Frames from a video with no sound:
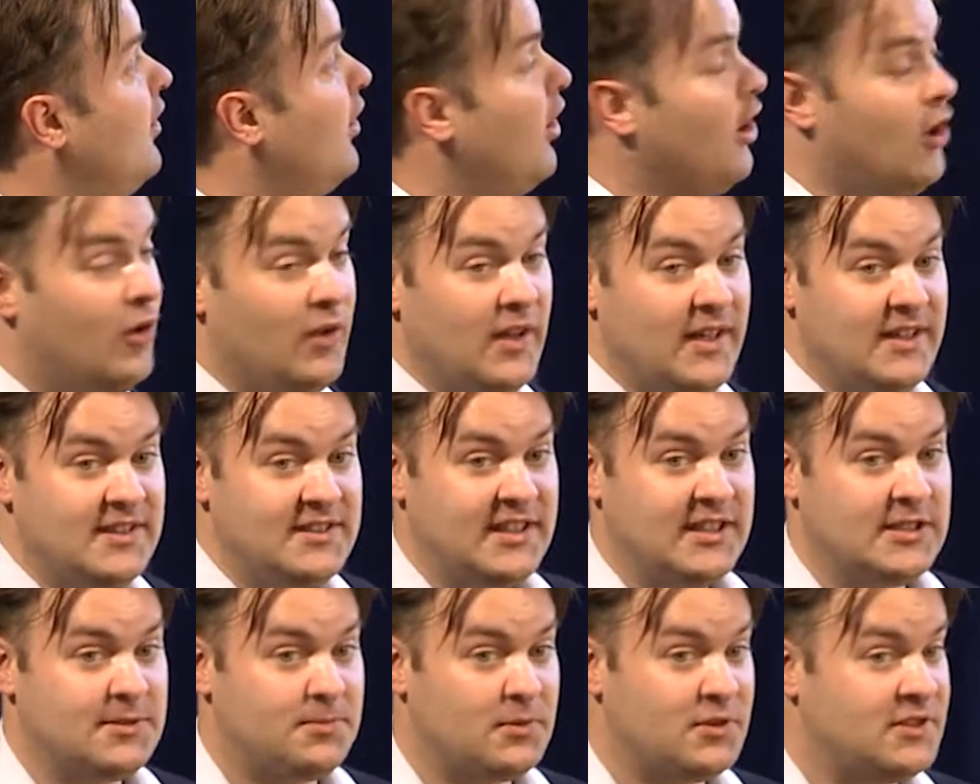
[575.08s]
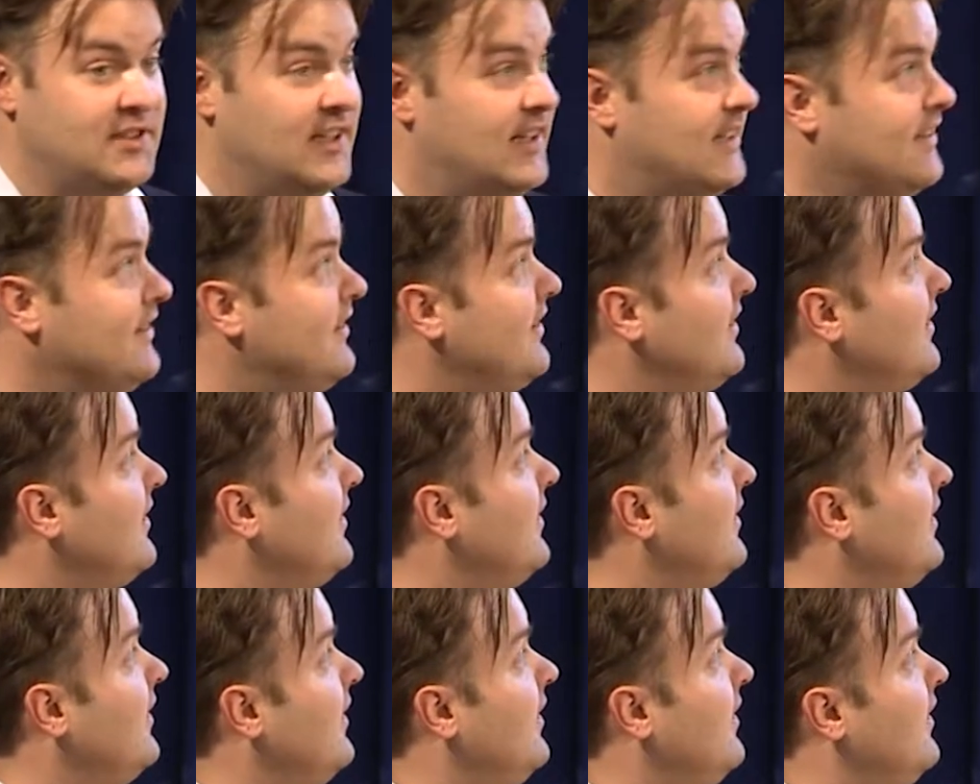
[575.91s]
only 6%.
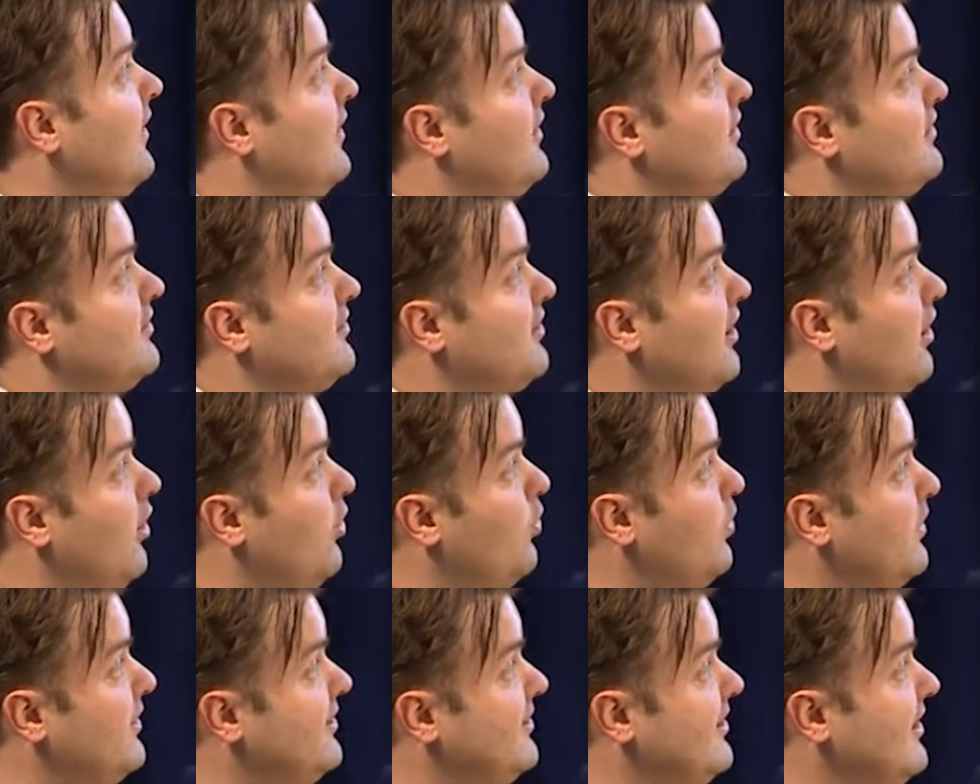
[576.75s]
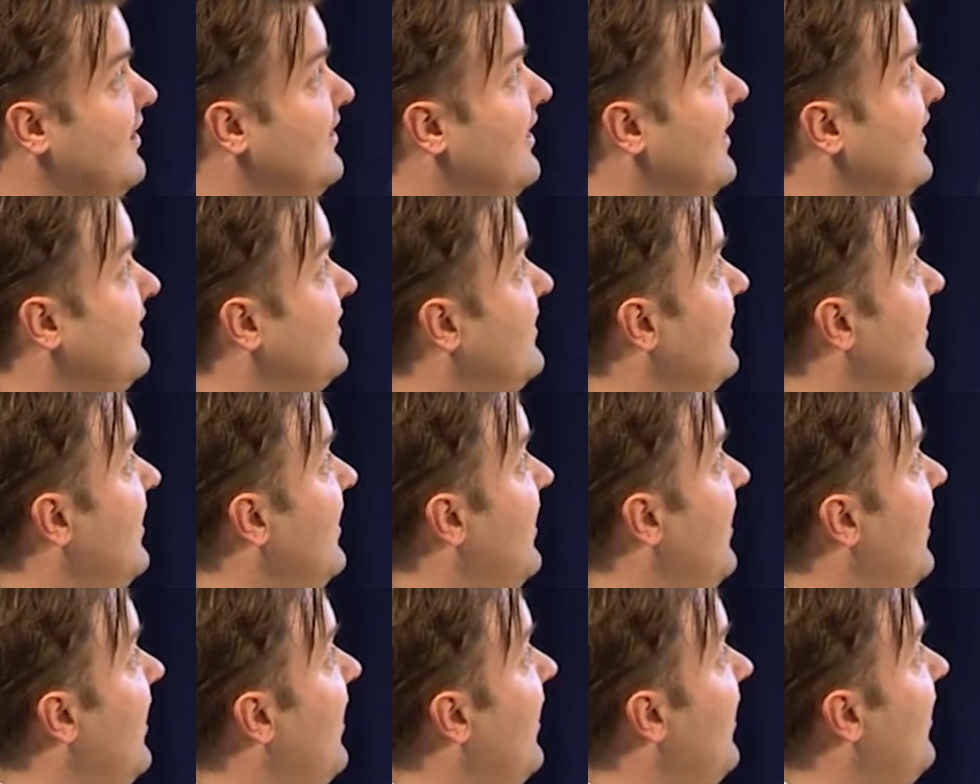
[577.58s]
So we see that
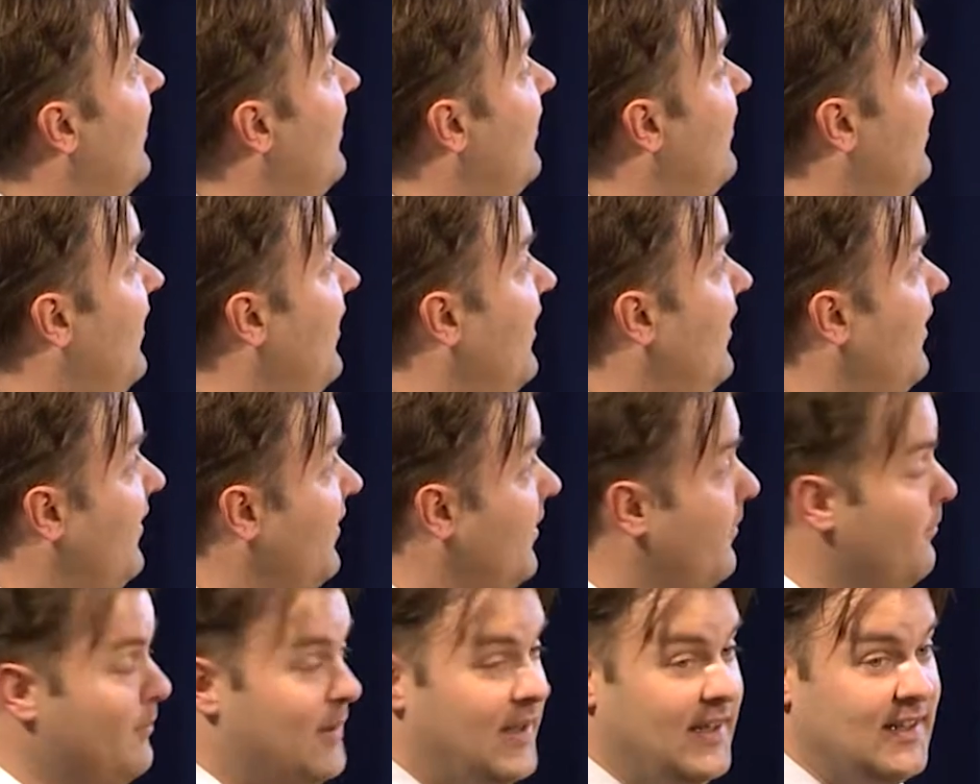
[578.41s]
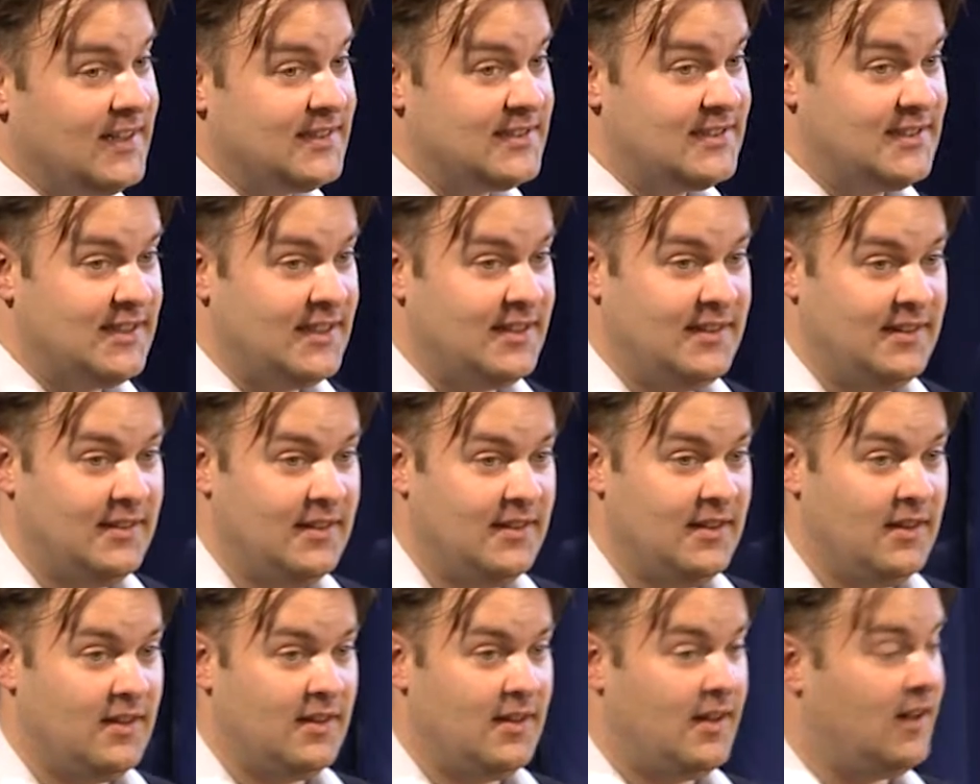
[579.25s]
the biggest
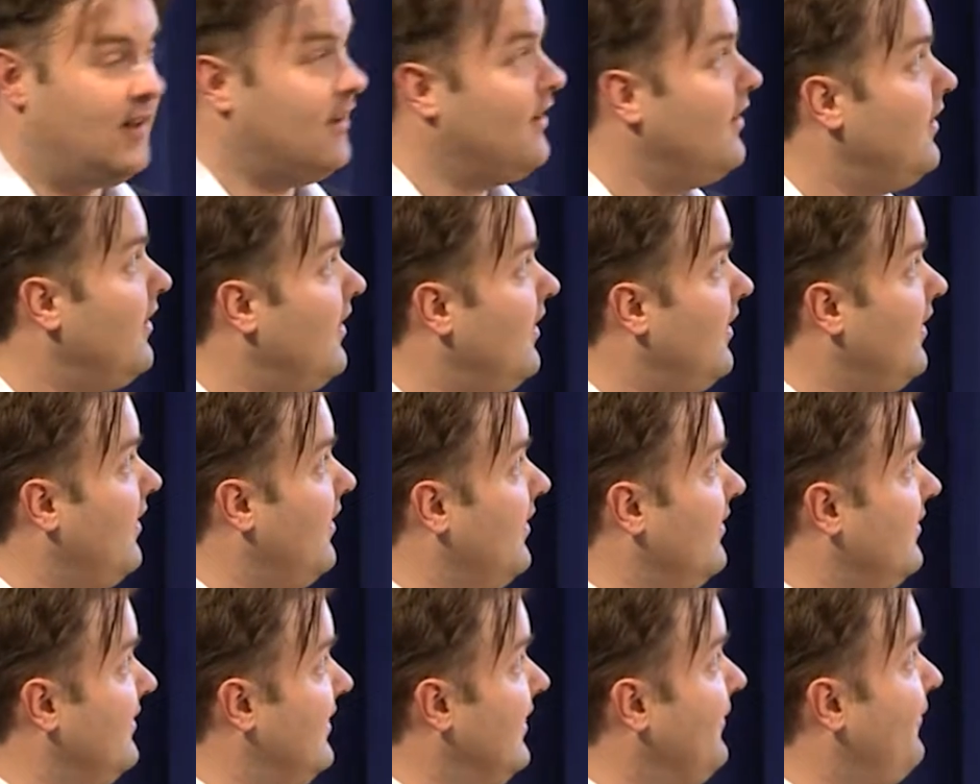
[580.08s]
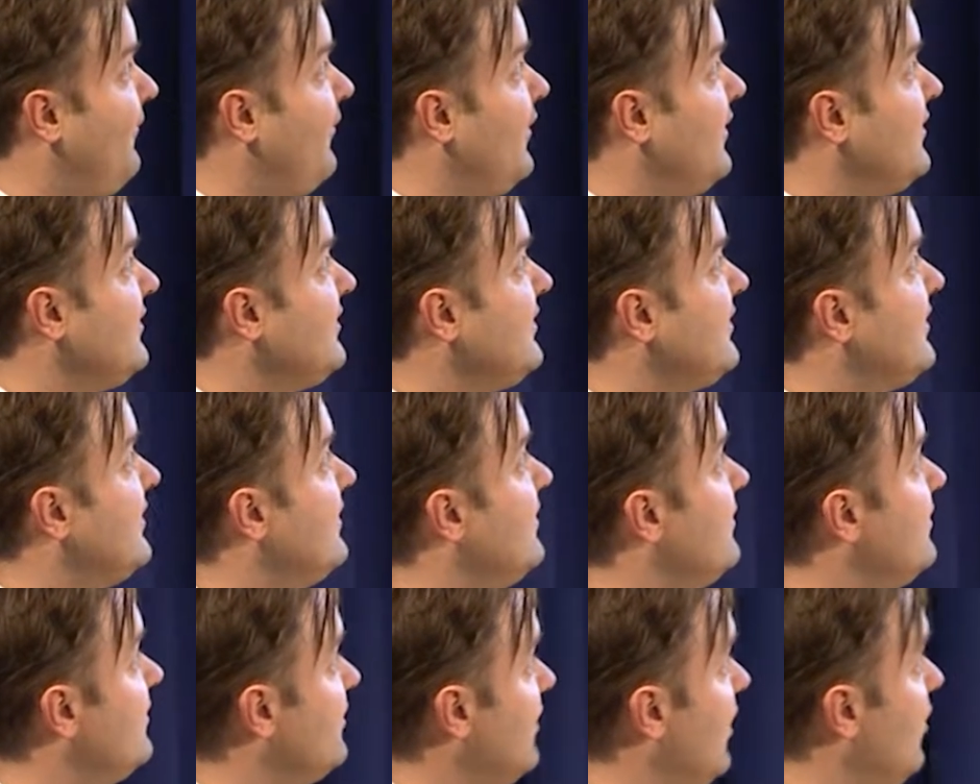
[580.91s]
difference,
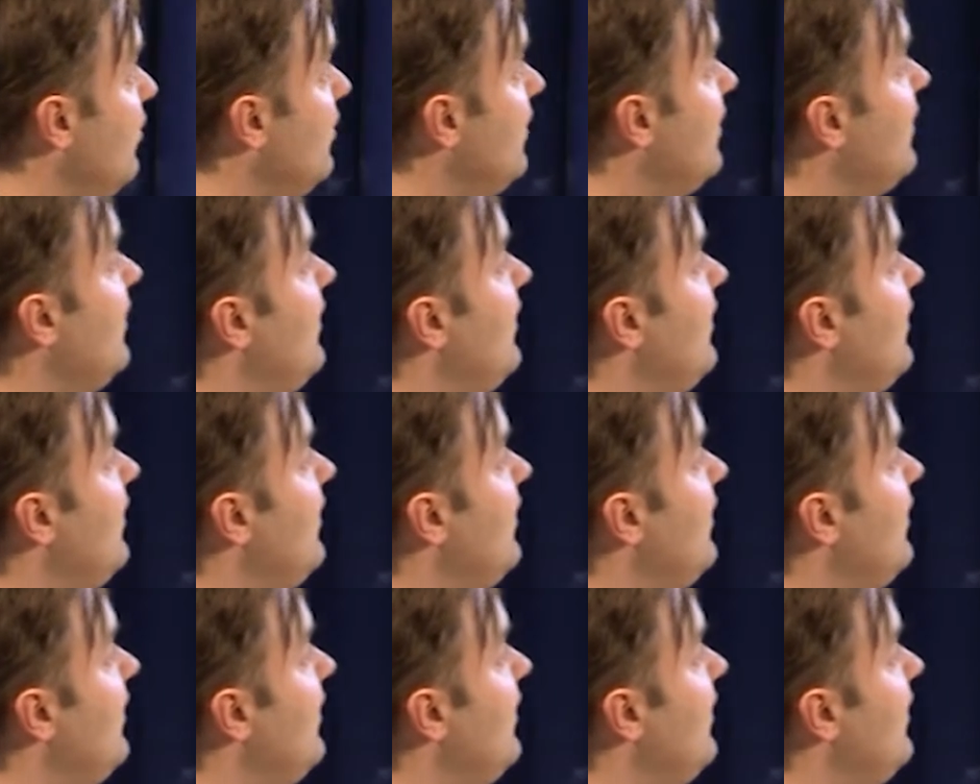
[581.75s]
so